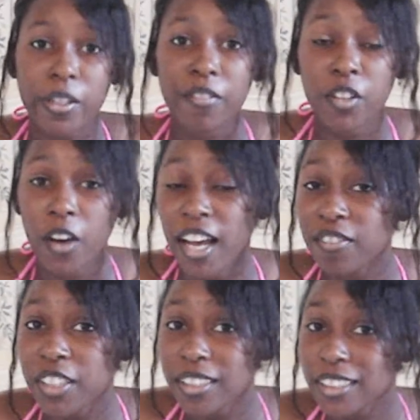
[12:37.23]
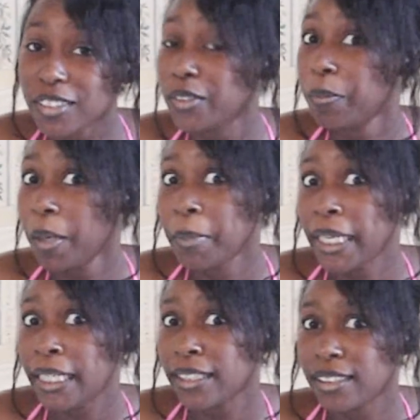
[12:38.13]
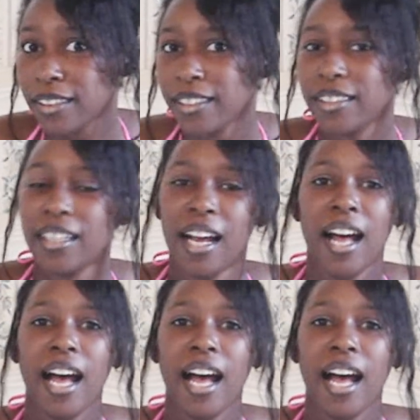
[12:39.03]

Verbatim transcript: Even though I have to listen to my manager,